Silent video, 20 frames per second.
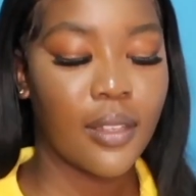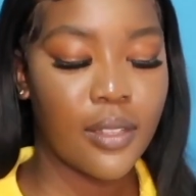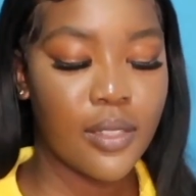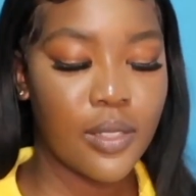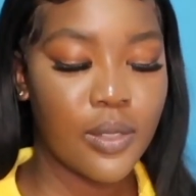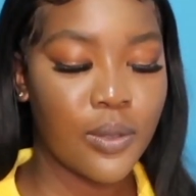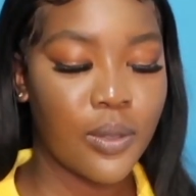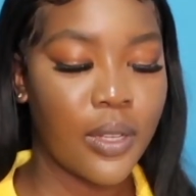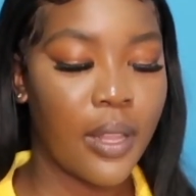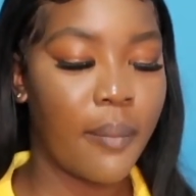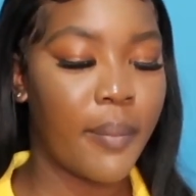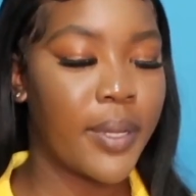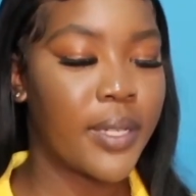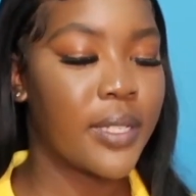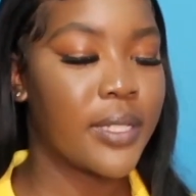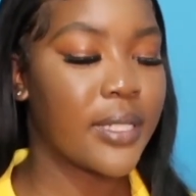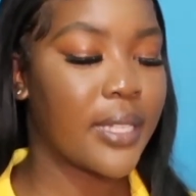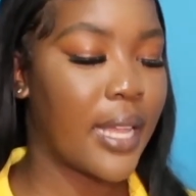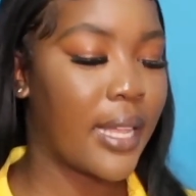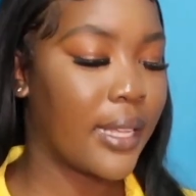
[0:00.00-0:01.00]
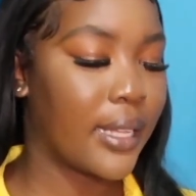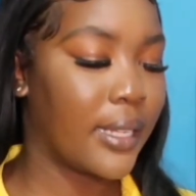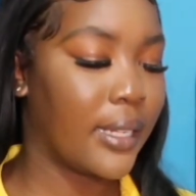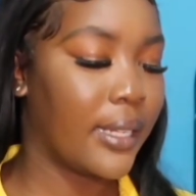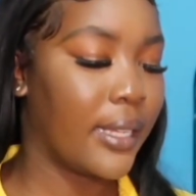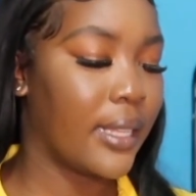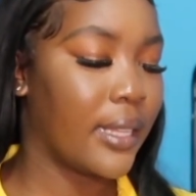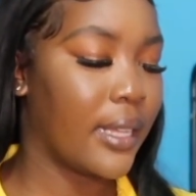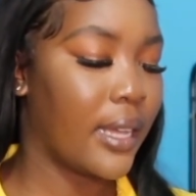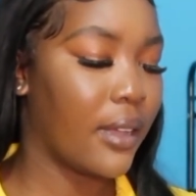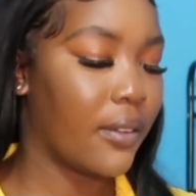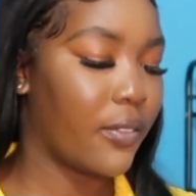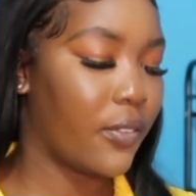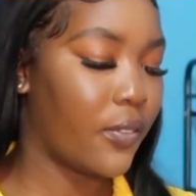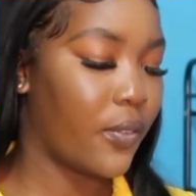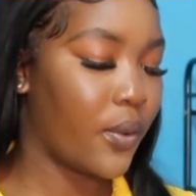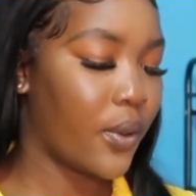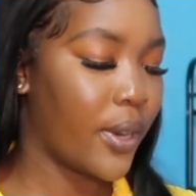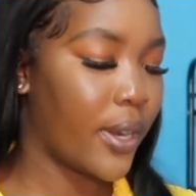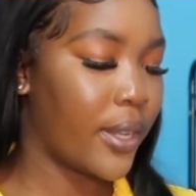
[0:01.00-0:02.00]
so let me just calculate that
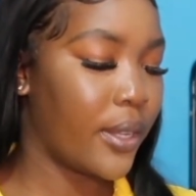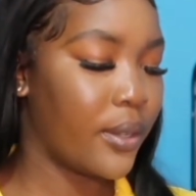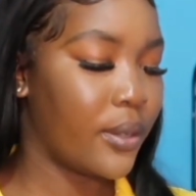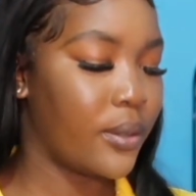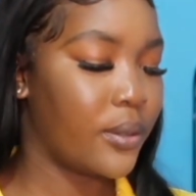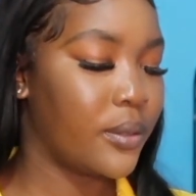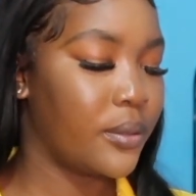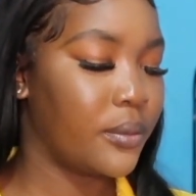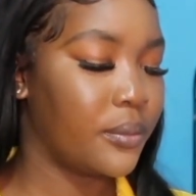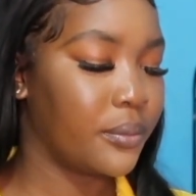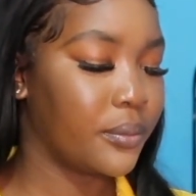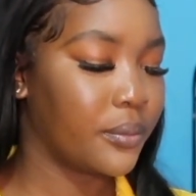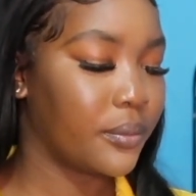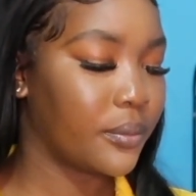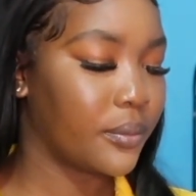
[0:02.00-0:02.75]
for you.